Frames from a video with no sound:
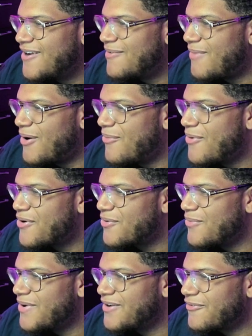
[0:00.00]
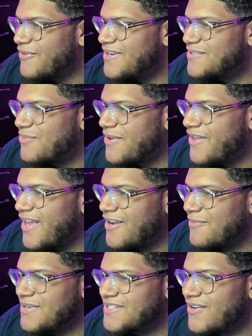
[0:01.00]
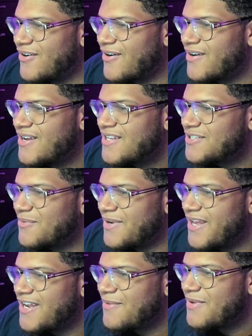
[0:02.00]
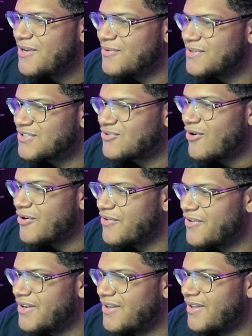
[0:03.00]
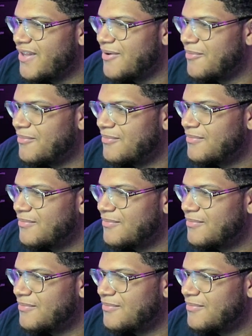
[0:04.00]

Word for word: My water wouldn't reach where the enemies are. To an enemy who is stronger than them.